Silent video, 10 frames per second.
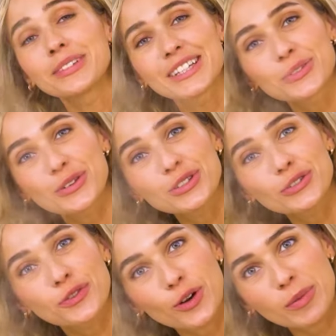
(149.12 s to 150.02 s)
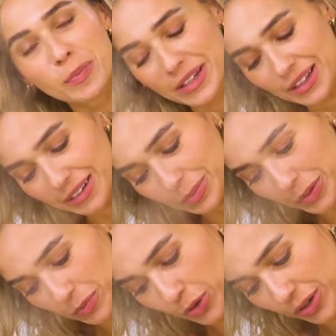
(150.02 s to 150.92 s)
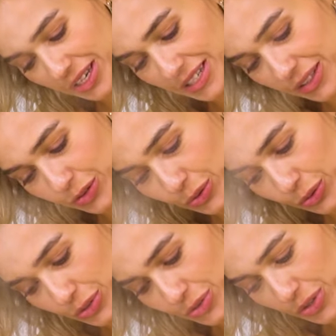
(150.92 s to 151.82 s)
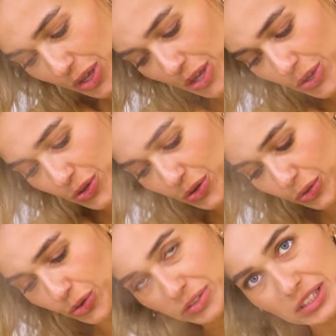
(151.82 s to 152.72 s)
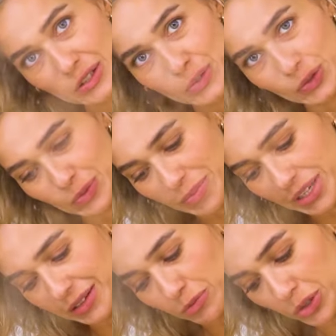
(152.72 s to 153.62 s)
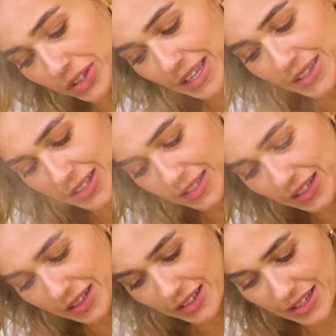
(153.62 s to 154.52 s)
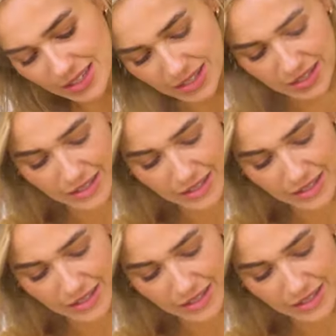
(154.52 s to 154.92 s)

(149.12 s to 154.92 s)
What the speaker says: It's going to firm up a little bit more as it cools, so no need to make it more denser than this.